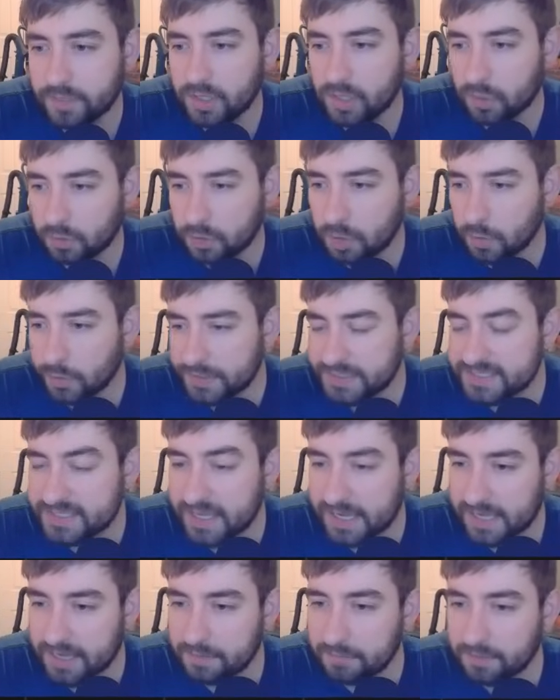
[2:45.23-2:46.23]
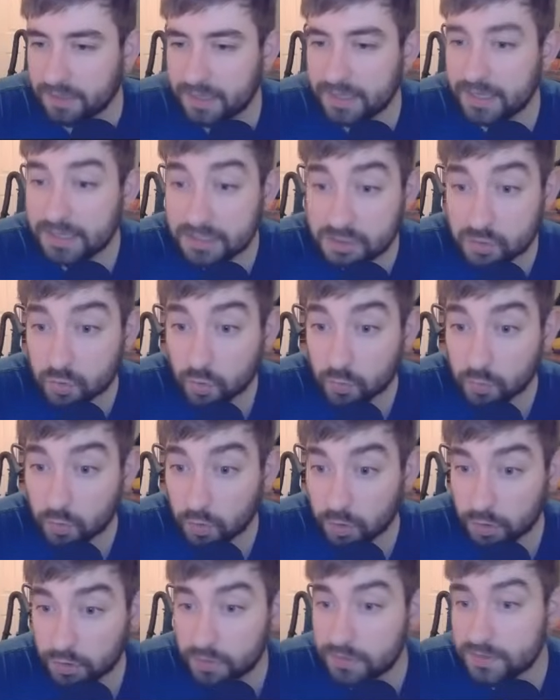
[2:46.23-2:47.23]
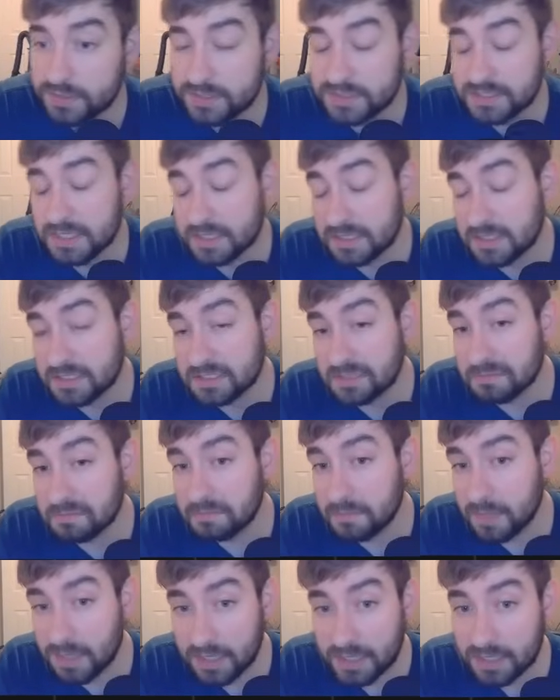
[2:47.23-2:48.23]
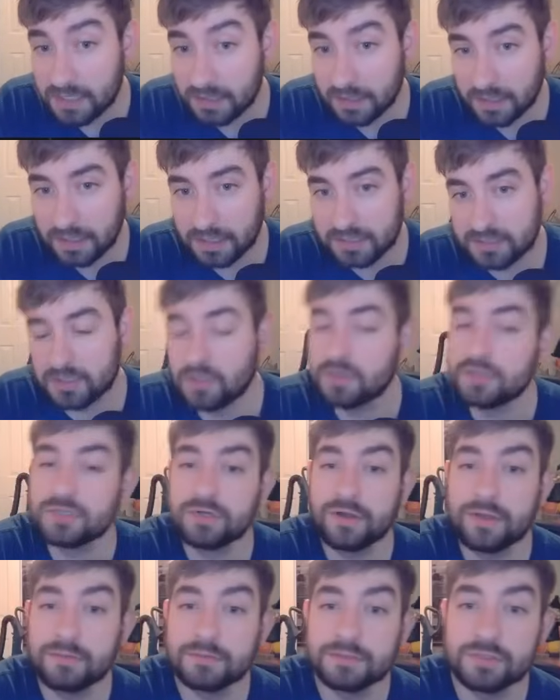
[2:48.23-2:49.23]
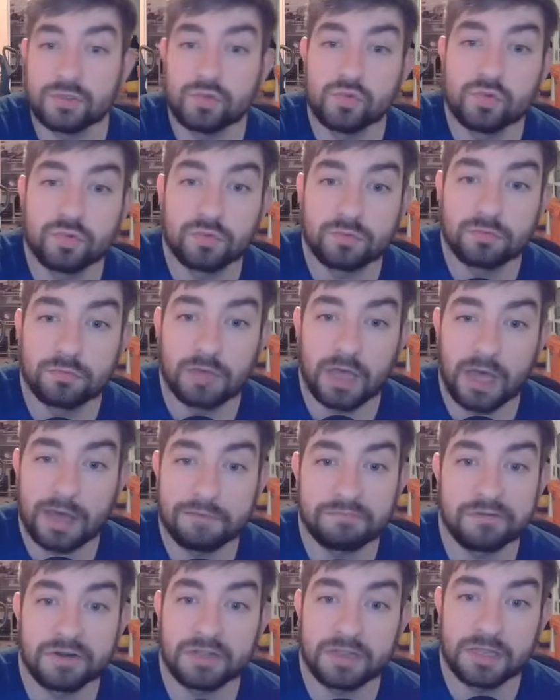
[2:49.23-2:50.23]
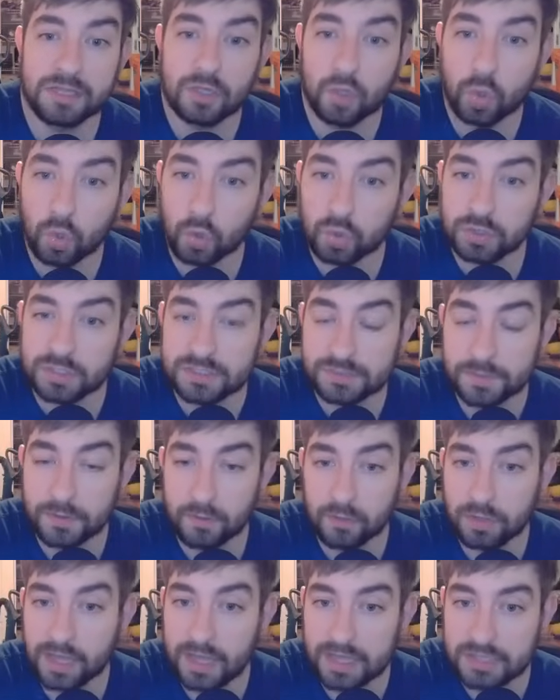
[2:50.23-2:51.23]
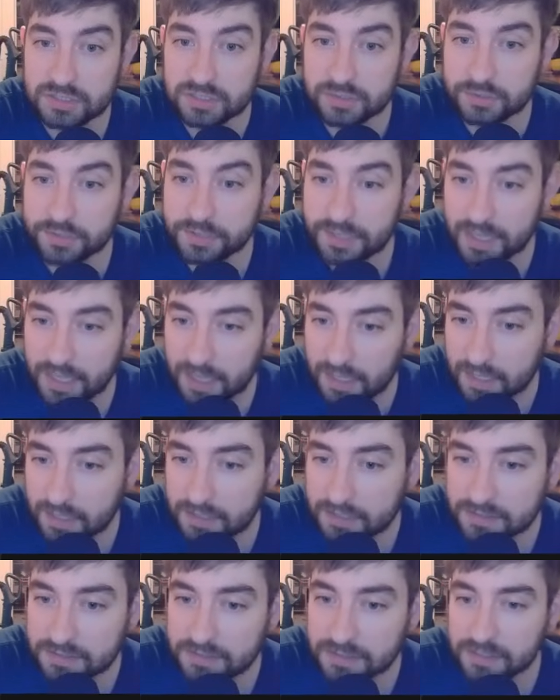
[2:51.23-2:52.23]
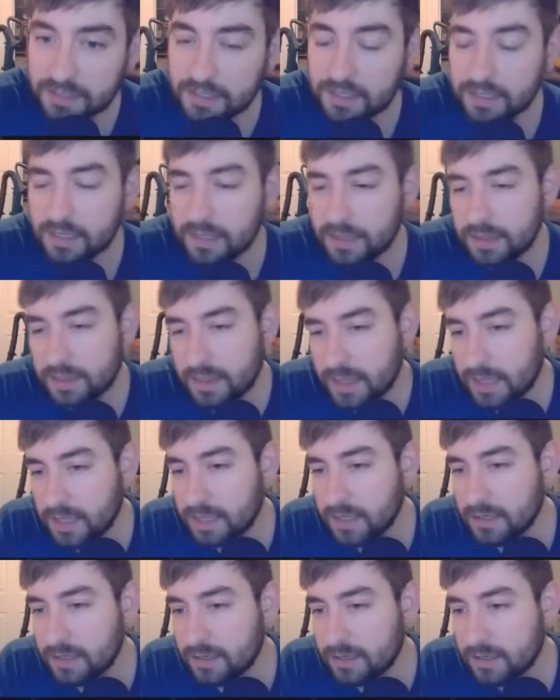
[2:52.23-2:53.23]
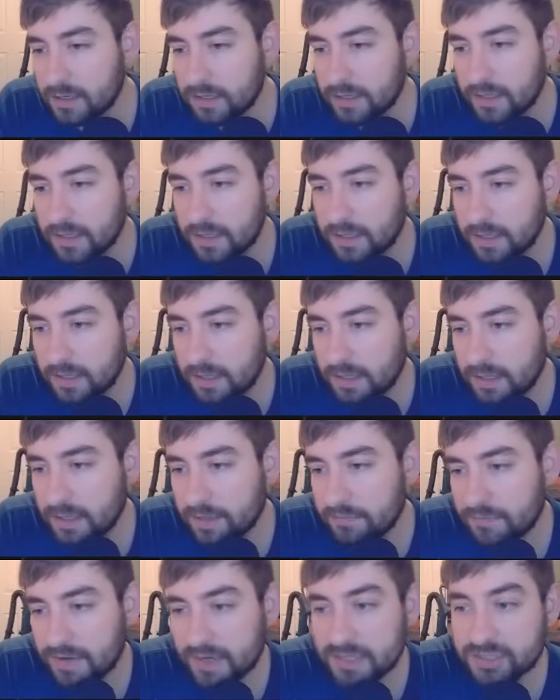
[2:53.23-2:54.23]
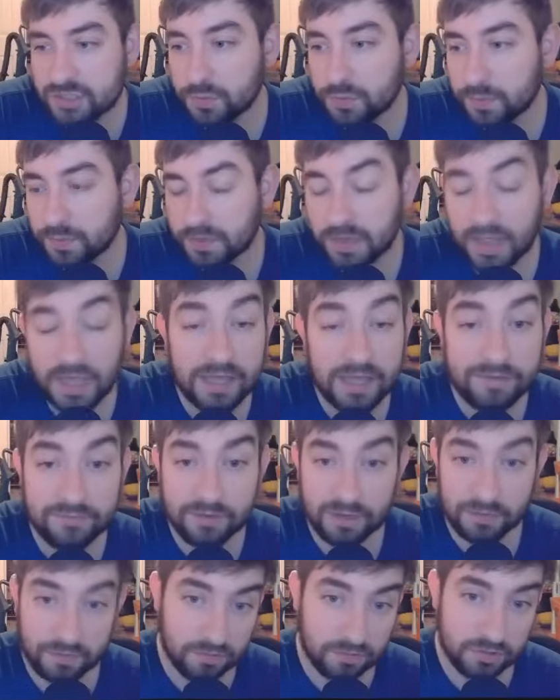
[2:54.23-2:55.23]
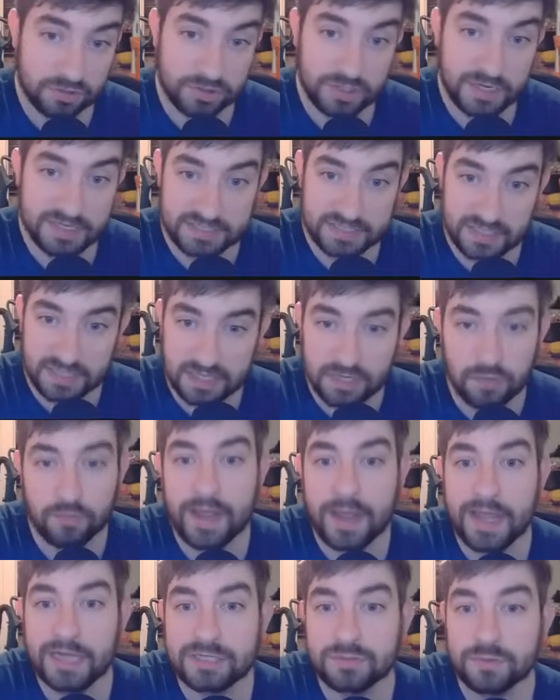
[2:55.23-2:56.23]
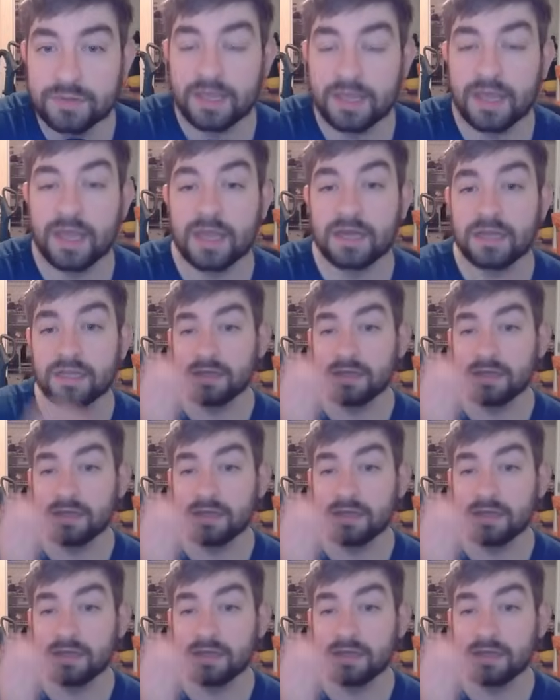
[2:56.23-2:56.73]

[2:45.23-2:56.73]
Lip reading: going second and playing into a board. You could set this immediately, and as long as you're able to confidently hold a spellcaster in hand, then even as you play, if your opponent tries to interact with any